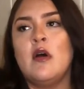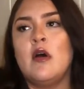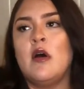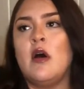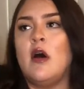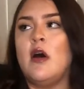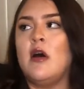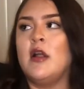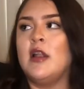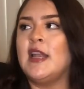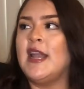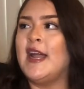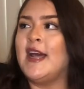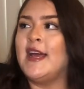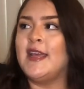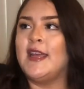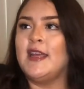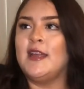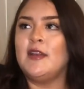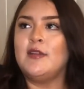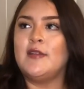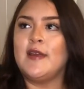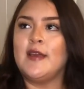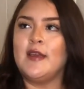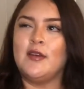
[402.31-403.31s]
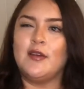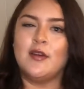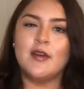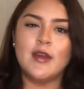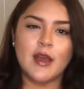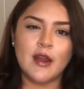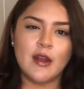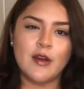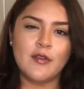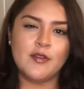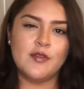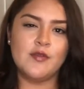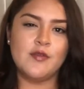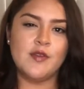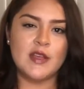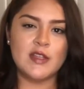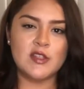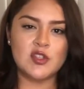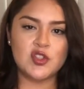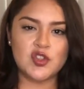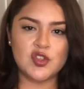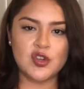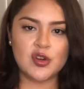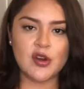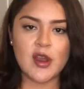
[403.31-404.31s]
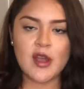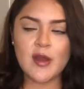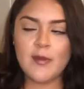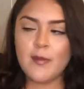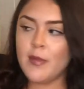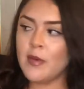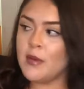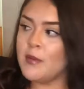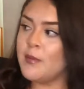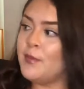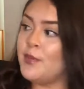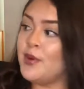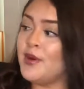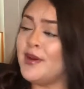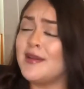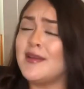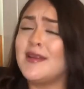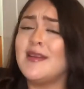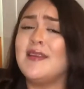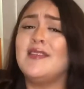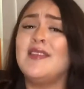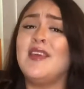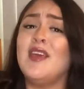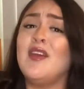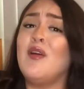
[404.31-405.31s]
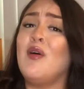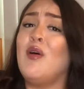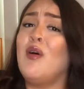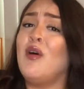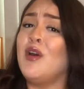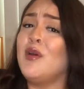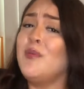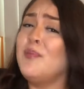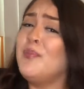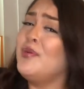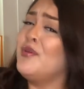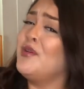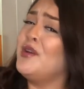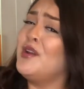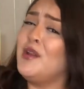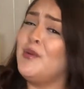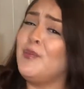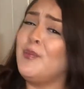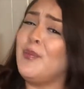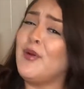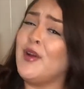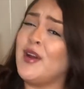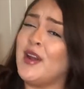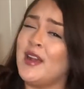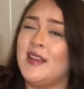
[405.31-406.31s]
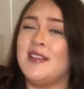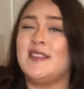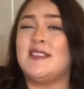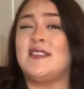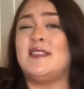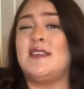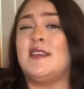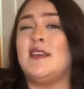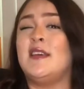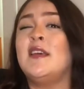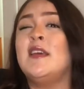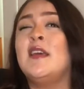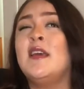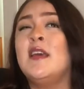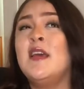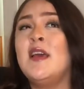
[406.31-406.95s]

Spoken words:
online that you can get off of Instagram, but they are pretty pricey.